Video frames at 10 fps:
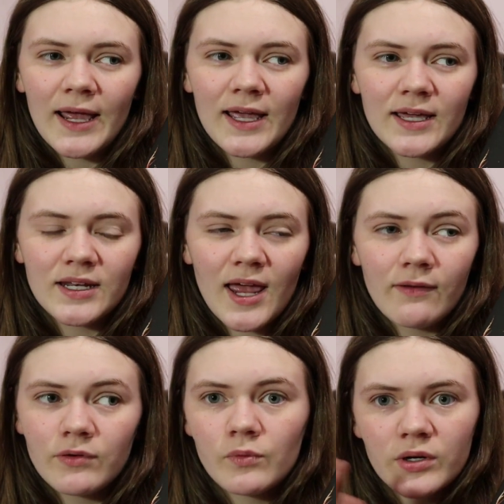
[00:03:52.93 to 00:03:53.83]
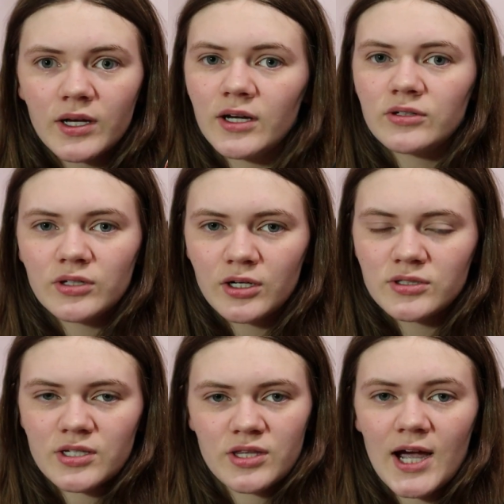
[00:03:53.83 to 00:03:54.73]
And every 100
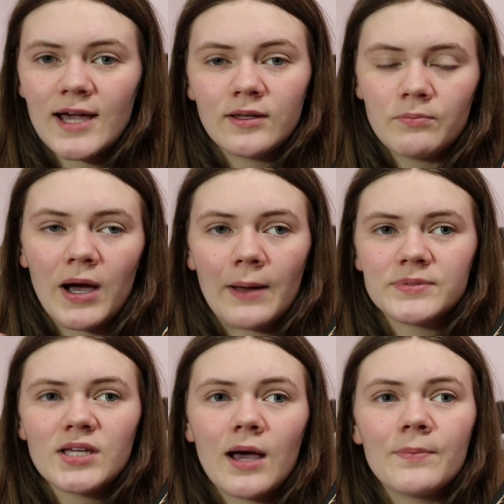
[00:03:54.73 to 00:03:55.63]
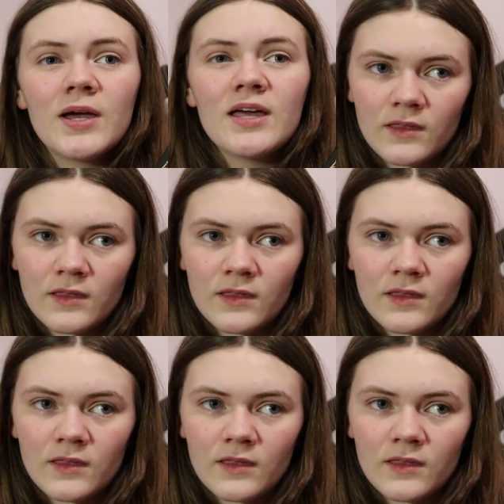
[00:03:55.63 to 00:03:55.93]
years that the island pops up,